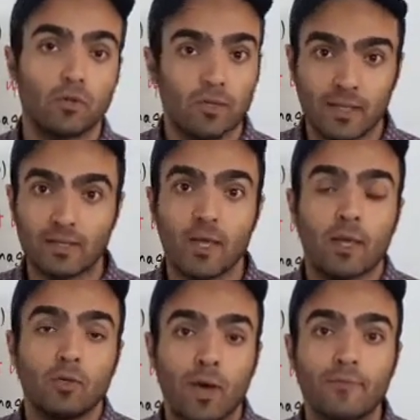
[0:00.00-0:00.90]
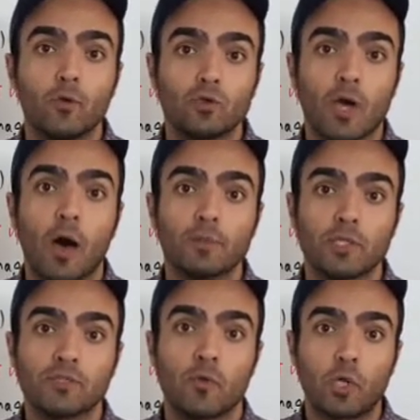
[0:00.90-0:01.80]
You have those
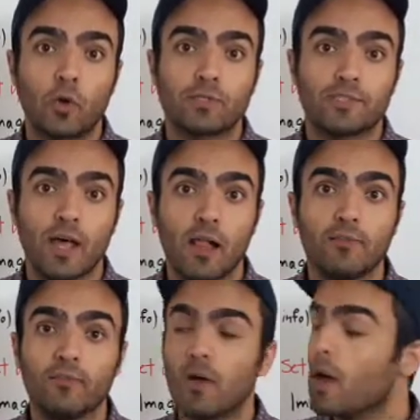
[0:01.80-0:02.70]
options for yourself,